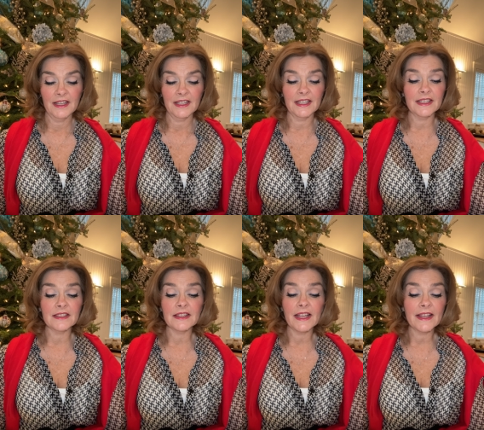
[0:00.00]
He
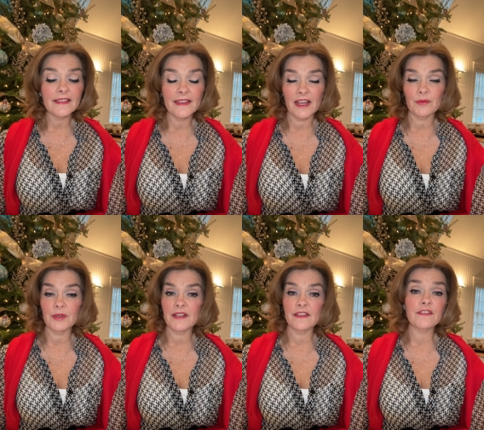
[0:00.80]
led them
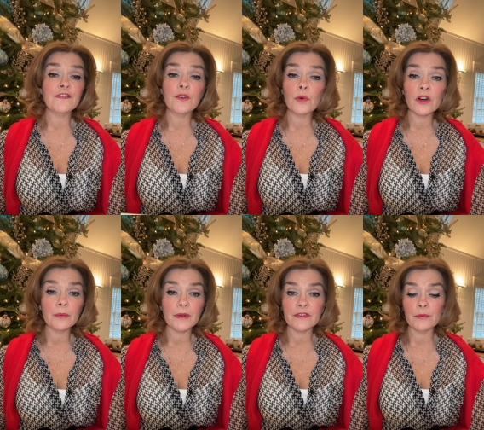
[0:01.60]
in the
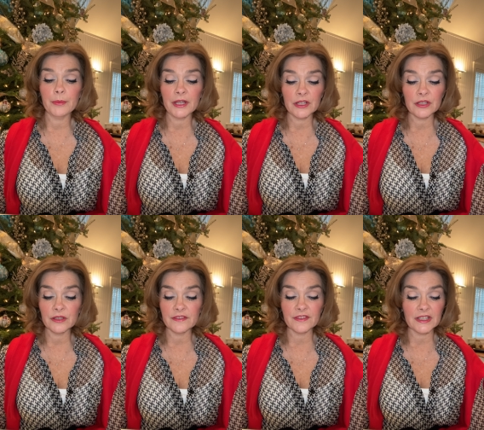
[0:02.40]
form of a pillar
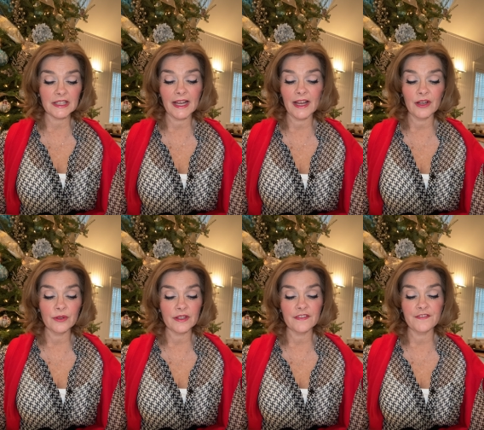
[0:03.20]
of cloud
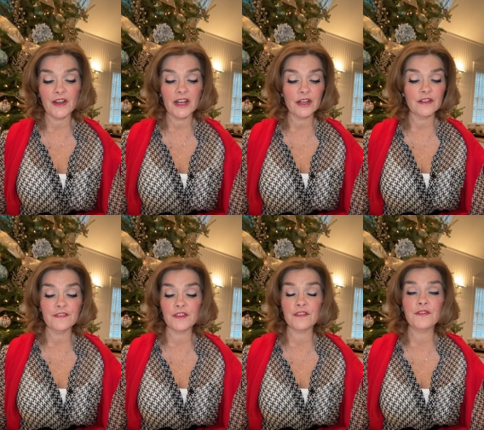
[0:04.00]
and fire
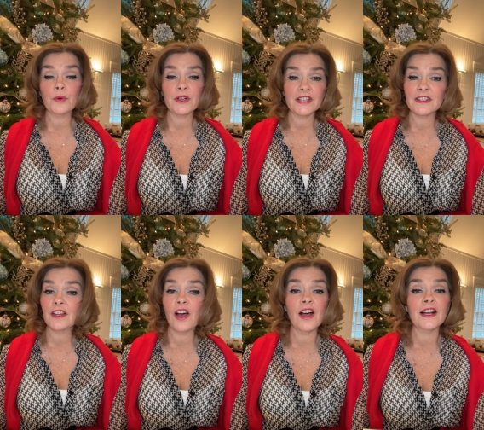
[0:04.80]
for 40
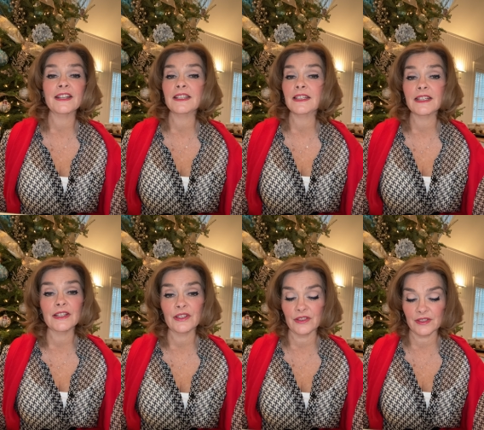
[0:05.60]
long
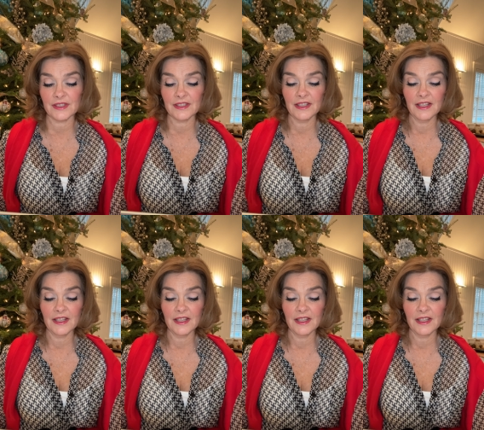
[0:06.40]
years